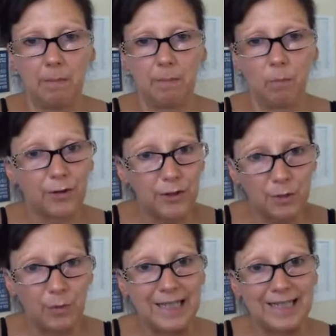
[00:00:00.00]
what
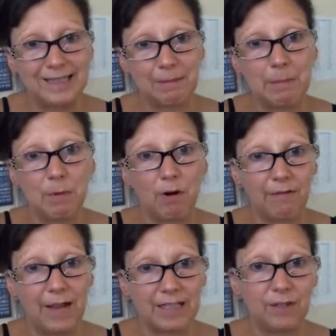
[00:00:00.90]
to eat to be more
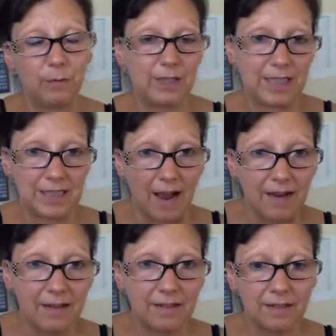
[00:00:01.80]
effective with your
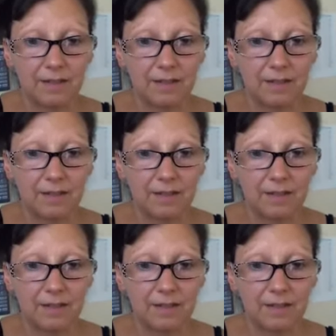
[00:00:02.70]
diet,